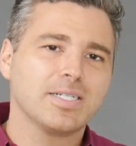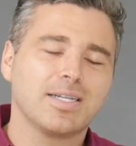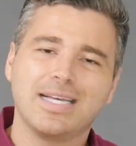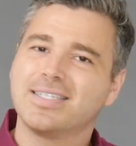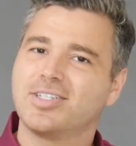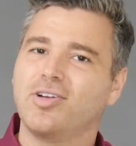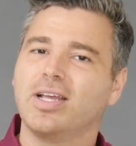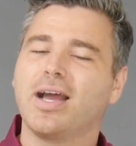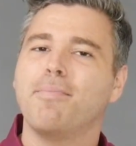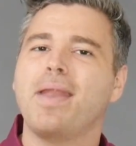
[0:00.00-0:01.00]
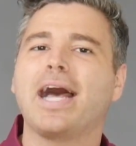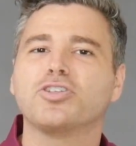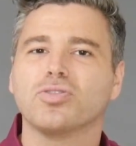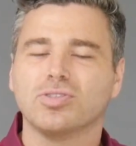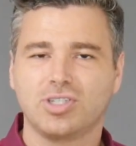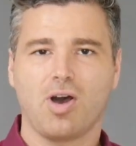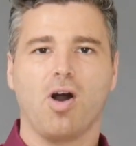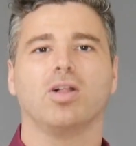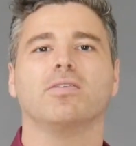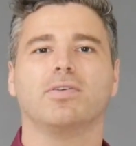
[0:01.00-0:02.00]
doesn't necessarily come natural to
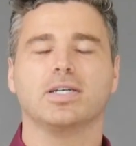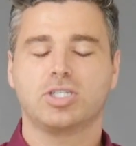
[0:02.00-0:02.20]
all of us.